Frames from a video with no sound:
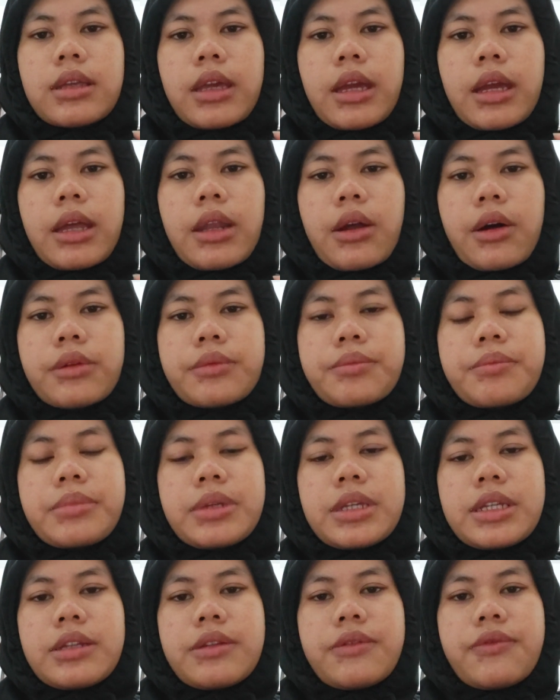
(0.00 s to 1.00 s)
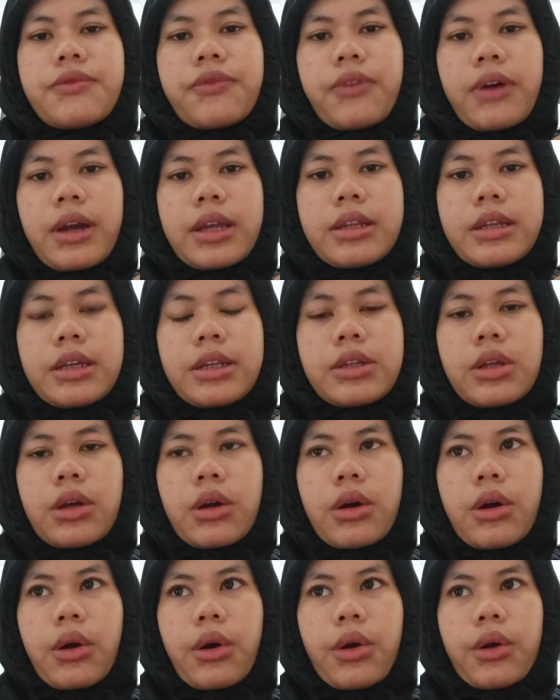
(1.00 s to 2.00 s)
cannot be divided
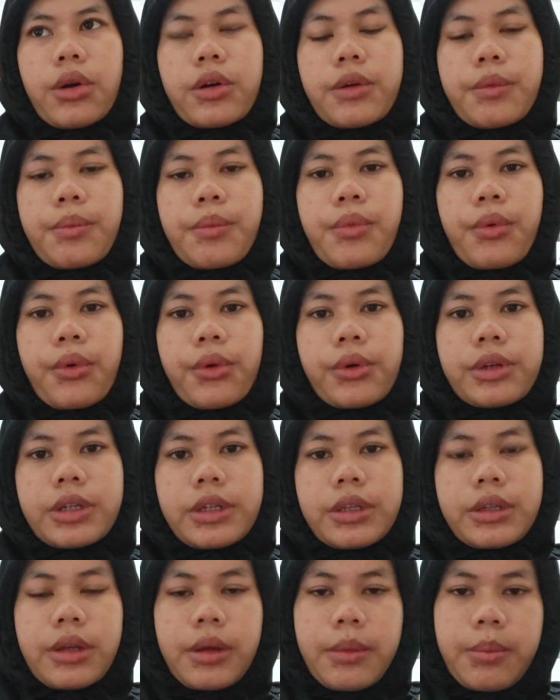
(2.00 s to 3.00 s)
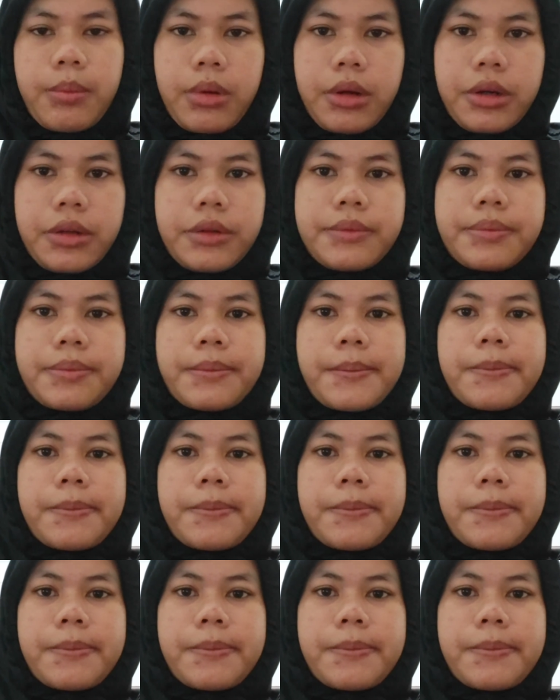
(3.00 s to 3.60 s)
or broken apart.